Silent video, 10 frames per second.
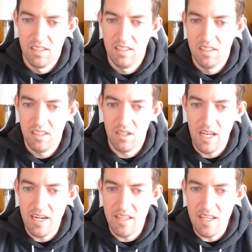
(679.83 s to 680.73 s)

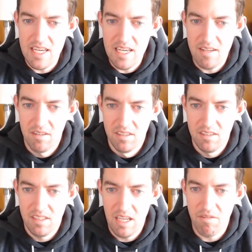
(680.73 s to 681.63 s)
End of the day,
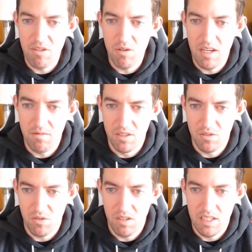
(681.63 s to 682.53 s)
if you have
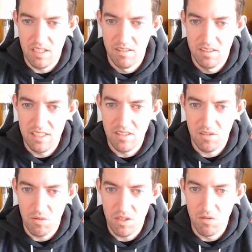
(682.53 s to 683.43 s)
destroyed these
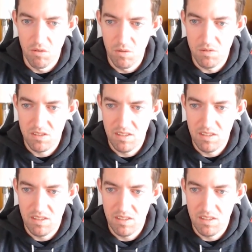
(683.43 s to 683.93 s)
three groups,